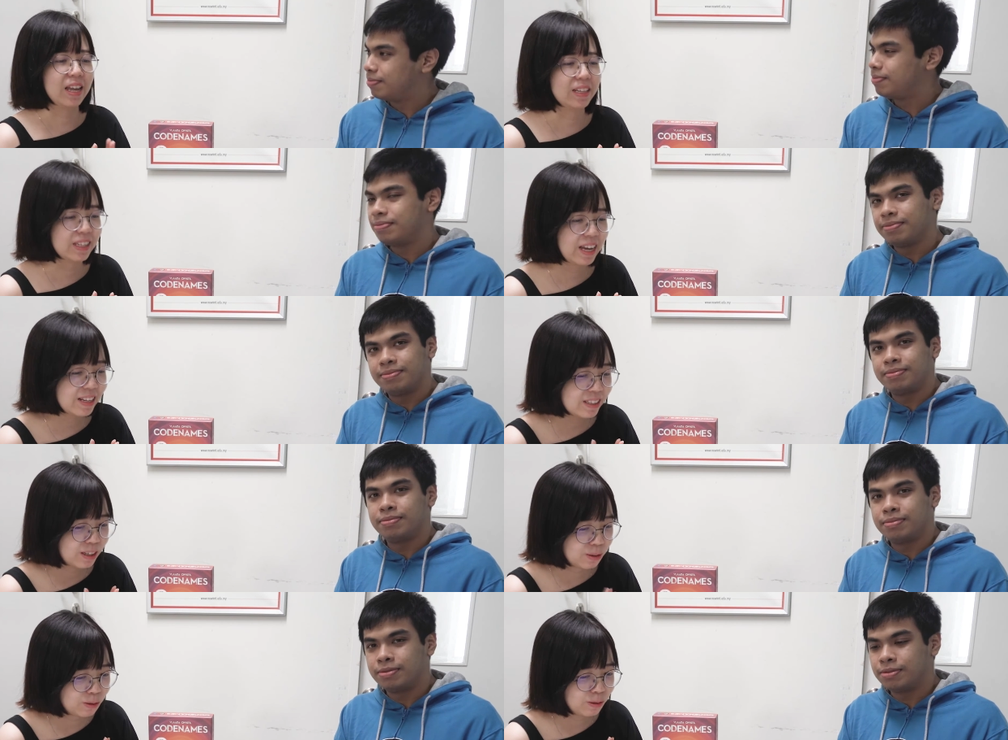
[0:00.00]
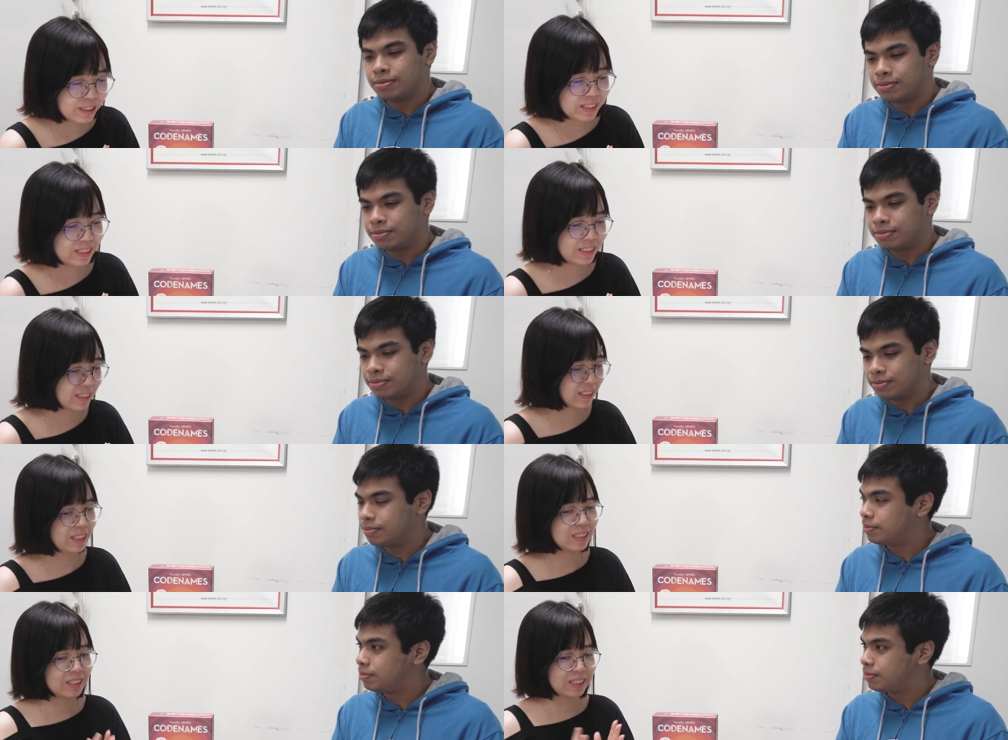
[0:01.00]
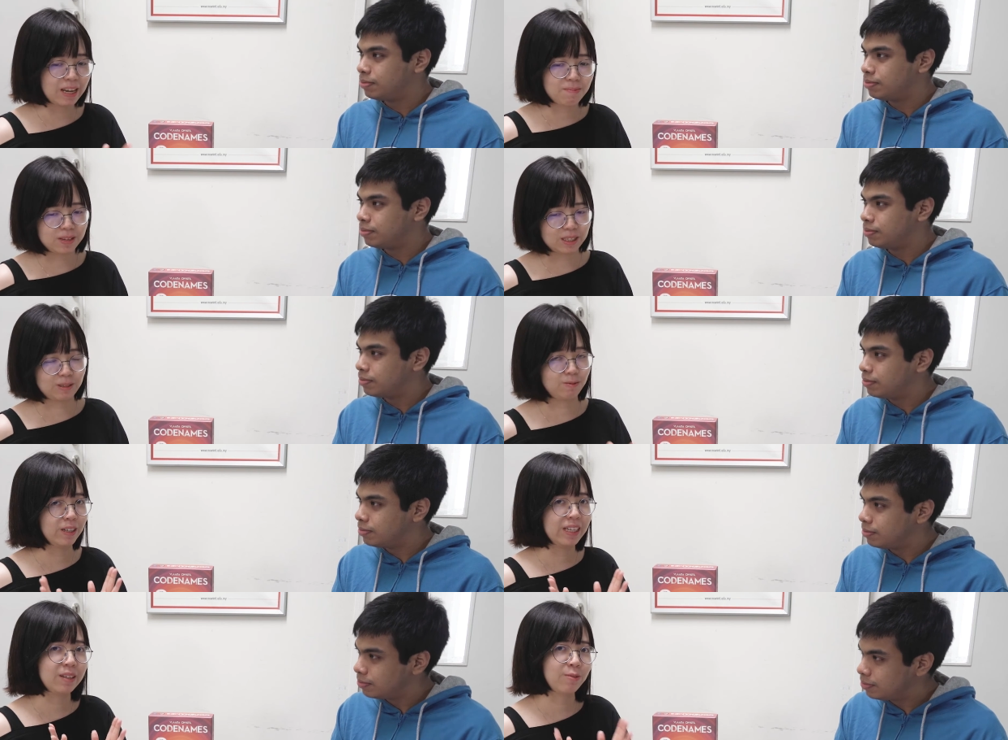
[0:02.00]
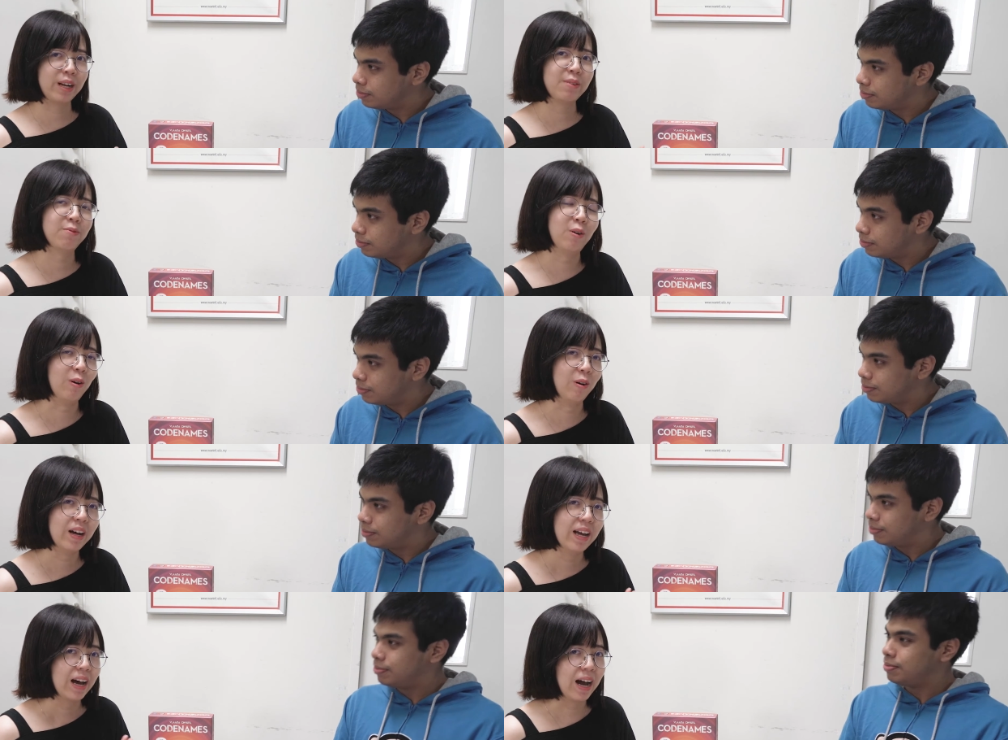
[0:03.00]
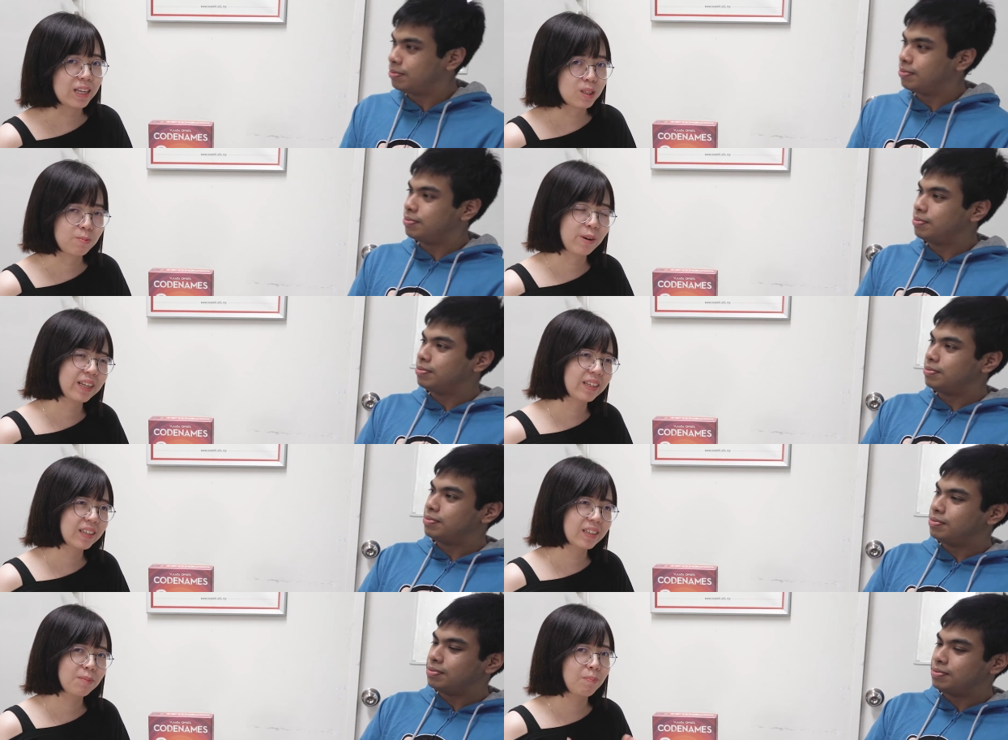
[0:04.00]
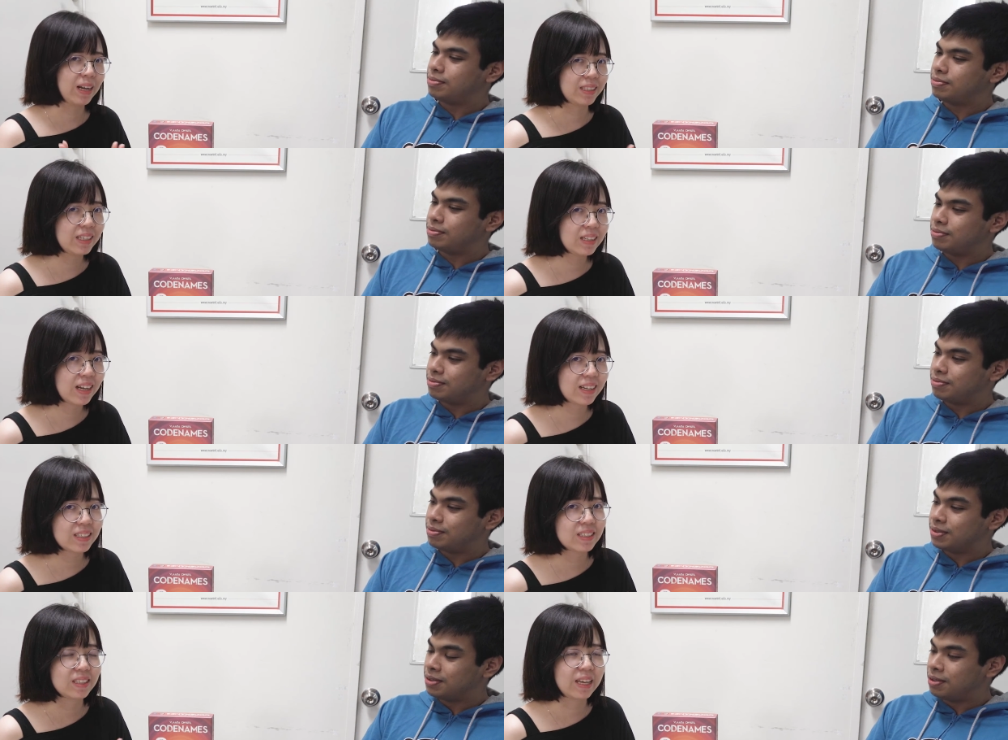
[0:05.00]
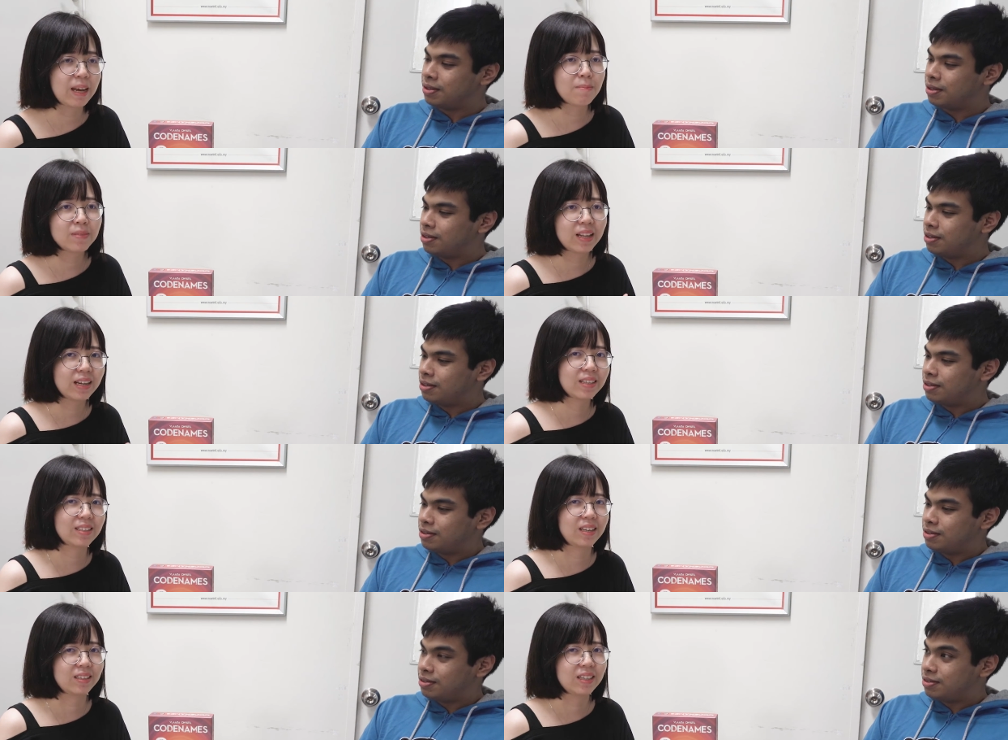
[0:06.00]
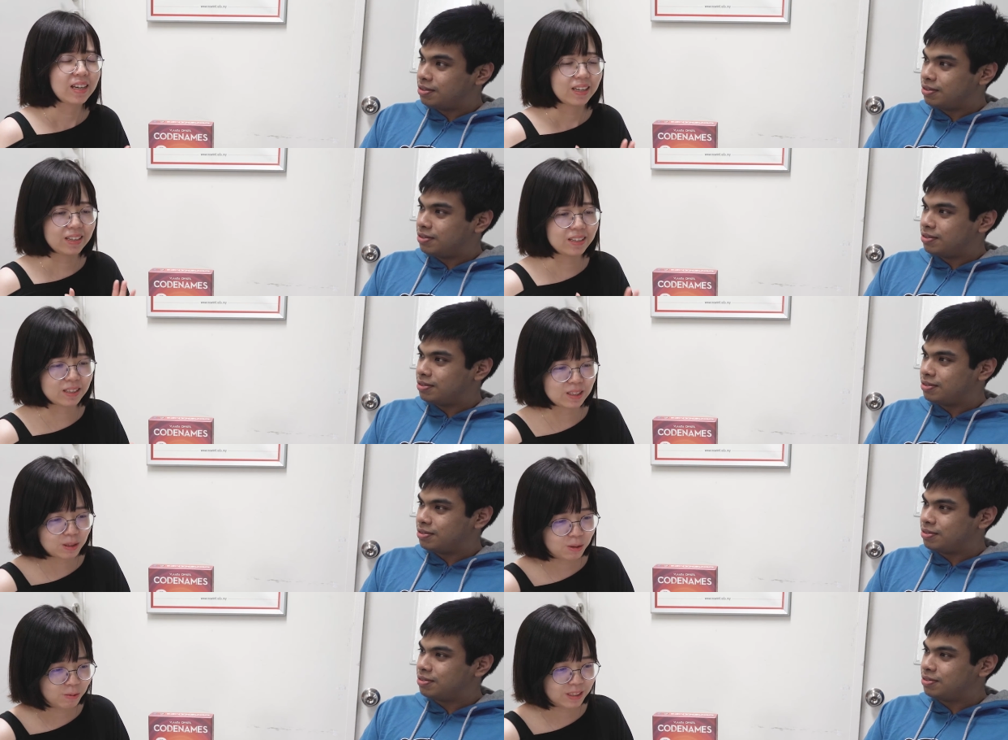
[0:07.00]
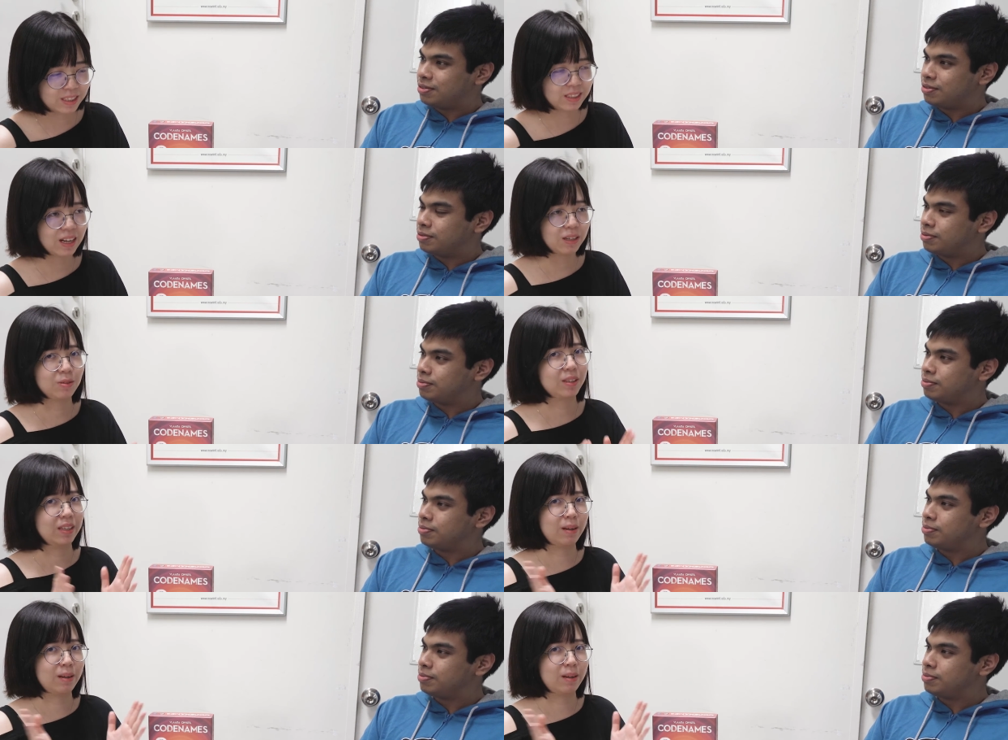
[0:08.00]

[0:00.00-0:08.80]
Speaker 1: and then the good is this game is really great for icebreaker, party nights, game nights, and it is so versatile to the